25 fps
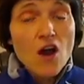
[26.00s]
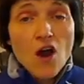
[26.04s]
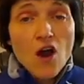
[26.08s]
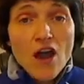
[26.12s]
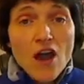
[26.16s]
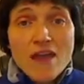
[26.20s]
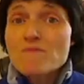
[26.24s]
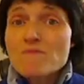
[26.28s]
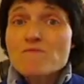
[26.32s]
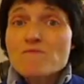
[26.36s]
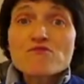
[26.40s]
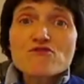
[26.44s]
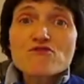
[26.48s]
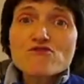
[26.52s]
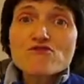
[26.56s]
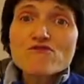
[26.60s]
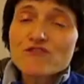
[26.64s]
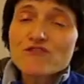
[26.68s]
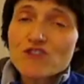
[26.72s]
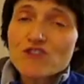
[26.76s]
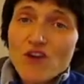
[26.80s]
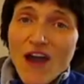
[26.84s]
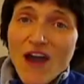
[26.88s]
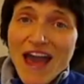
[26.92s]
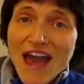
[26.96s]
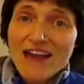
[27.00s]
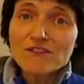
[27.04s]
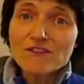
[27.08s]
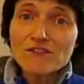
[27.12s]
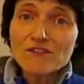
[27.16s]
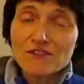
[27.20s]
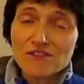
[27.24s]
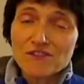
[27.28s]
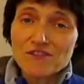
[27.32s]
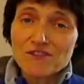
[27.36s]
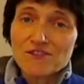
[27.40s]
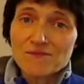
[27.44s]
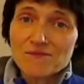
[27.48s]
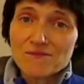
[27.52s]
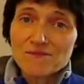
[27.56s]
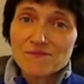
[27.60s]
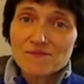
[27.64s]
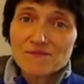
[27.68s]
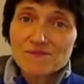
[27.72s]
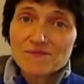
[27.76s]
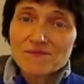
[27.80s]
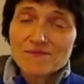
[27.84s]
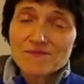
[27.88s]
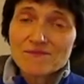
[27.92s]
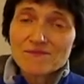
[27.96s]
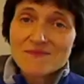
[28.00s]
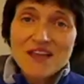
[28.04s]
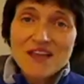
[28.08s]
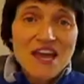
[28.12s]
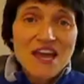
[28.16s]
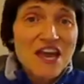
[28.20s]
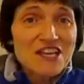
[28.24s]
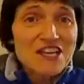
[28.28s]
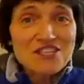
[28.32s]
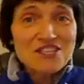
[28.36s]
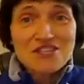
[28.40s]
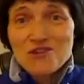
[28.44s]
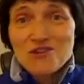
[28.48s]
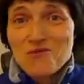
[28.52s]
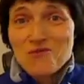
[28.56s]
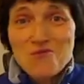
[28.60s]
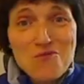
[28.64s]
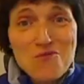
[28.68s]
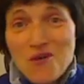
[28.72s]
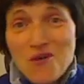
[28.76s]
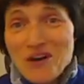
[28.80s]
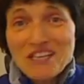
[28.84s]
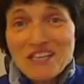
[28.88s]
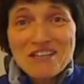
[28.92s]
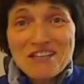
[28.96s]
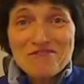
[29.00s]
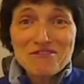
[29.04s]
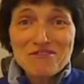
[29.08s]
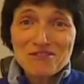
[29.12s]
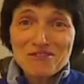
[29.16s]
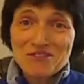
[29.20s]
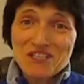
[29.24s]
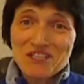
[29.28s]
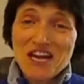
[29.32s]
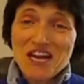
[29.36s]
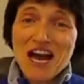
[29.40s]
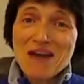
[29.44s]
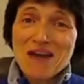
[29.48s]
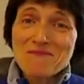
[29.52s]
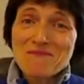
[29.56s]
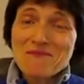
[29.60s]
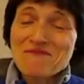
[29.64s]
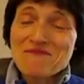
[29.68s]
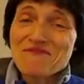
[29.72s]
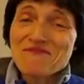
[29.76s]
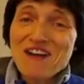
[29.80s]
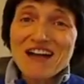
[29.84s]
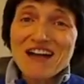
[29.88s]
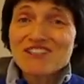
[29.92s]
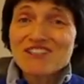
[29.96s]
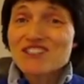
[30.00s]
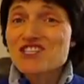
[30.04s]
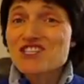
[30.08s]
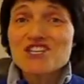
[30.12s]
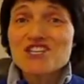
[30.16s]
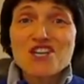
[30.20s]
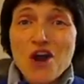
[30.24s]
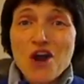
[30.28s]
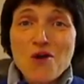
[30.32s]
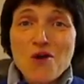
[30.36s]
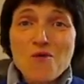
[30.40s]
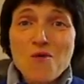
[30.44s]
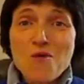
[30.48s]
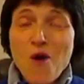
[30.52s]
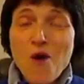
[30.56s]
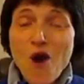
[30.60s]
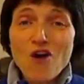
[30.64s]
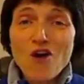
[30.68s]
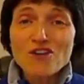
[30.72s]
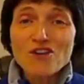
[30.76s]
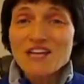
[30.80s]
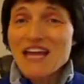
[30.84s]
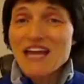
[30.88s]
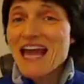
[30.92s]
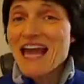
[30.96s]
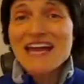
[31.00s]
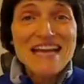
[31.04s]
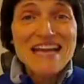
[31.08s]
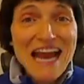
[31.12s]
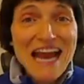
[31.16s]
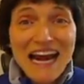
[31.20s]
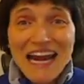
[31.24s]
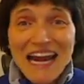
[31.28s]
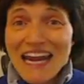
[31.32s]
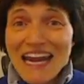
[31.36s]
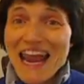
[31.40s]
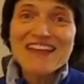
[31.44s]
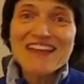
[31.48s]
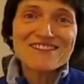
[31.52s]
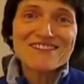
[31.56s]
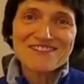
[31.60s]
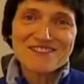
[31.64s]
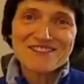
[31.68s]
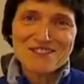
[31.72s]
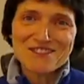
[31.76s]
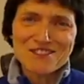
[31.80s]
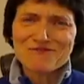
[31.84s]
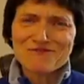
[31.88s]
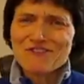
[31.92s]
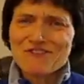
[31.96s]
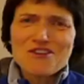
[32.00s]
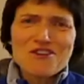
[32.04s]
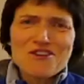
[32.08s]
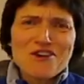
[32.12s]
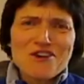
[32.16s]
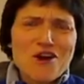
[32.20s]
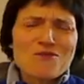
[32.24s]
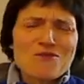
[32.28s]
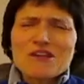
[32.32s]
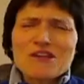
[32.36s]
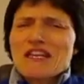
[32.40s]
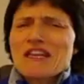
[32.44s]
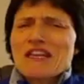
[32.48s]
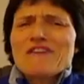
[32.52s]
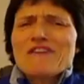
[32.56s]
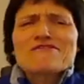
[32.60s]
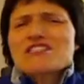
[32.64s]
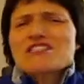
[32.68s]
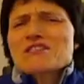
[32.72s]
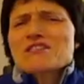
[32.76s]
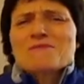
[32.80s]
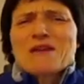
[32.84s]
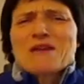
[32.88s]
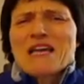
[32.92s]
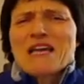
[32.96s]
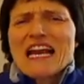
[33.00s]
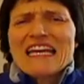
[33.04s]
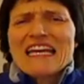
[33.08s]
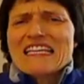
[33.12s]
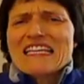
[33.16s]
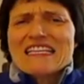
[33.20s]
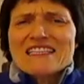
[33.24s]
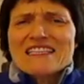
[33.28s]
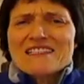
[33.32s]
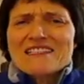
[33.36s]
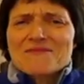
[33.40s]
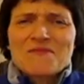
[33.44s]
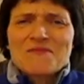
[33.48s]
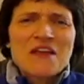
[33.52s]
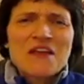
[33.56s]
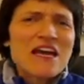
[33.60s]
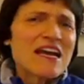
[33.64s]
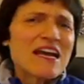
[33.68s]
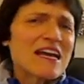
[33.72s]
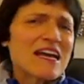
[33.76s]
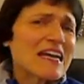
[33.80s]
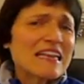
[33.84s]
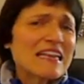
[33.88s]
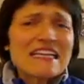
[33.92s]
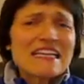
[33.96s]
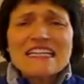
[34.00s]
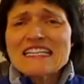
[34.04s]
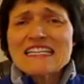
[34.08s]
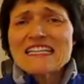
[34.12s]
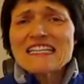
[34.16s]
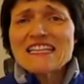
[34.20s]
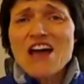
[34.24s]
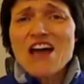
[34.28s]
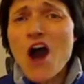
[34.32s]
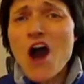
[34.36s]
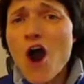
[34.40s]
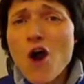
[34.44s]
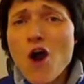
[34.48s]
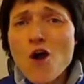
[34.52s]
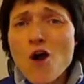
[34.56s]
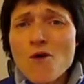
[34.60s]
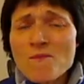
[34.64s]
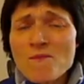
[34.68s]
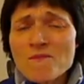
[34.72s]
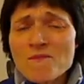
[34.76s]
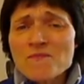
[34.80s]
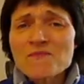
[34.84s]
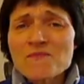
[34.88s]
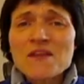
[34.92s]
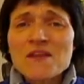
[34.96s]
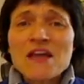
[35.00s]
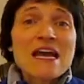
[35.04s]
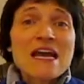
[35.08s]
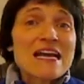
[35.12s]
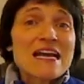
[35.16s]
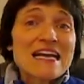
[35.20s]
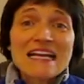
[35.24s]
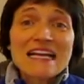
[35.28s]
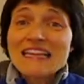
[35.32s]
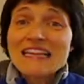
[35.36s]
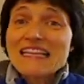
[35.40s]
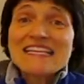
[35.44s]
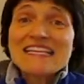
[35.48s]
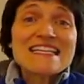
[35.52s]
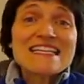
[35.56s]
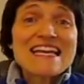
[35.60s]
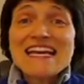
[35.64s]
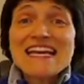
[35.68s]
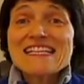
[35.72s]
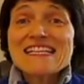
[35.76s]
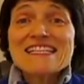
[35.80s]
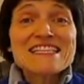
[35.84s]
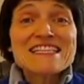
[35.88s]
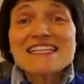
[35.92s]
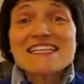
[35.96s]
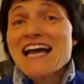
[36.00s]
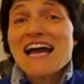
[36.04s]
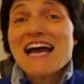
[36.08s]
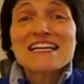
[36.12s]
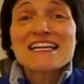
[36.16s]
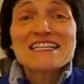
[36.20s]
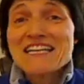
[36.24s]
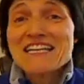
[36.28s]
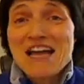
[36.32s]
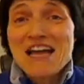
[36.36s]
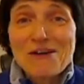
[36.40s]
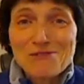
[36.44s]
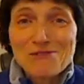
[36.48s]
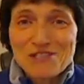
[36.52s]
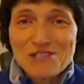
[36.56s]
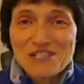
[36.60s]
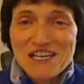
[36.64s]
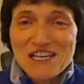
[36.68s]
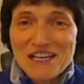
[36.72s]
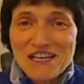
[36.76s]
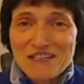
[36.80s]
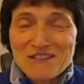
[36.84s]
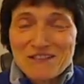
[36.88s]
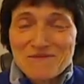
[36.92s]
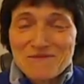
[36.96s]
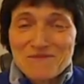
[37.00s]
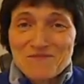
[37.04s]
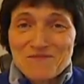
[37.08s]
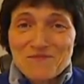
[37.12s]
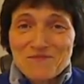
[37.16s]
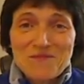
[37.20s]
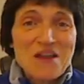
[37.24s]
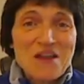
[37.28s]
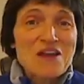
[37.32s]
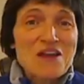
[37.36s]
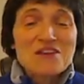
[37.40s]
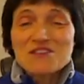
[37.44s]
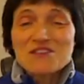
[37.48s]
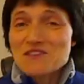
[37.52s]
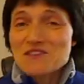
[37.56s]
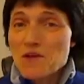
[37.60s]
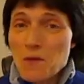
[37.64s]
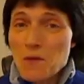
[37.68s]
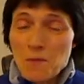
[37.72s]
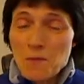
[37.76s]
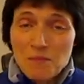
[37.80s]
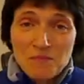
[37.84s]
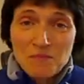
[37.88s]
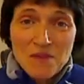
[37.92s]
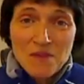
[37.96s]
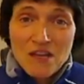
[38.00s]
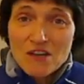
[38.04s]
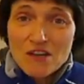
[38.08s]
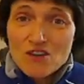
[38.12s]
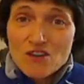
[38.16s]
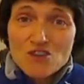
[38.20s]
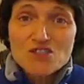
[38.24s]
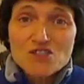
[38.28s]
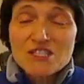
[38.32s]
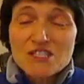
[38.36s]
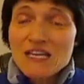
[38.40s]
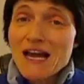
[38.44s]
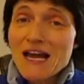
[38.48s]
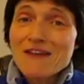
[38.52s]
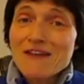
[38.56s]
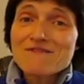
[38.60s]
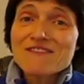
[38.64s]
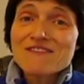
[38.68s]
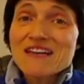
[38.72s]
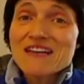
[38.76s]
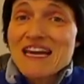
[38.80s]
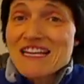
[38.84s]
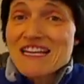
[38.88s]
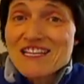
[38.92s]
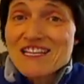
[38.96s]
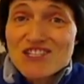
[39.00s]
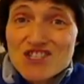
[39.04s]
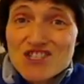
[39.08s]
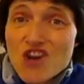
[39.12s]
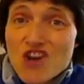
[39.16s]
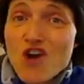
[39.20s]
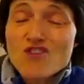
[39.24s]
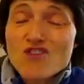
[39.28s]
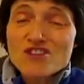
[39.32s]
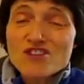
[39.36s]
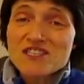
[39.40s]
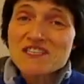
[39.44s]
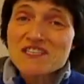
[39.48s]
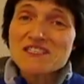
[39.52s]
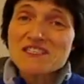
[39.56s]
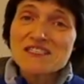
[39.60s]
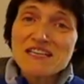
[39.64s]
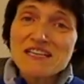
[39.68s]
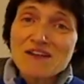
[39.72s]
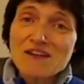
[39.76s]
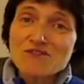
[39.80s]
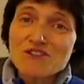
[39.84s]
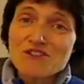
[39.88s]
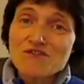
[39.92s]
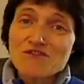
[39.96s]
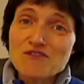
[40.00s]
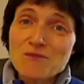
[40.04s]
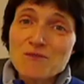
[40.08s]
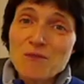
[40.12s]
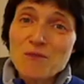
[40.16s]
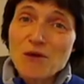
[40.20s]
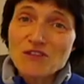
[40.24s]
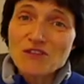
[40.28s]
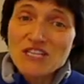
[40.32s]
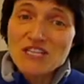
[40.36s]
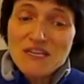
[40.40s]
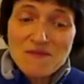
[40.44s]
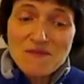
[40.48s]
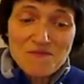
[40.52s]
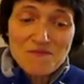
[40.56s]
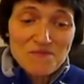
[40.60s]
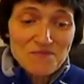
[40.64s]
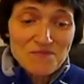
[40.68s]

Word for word: improve your health, it's a wonderful time, in fact, to go on a cleanse. Virgo loves to be clean, clean in the home, clean inside and outside. So, good time for getting toxins out of your body,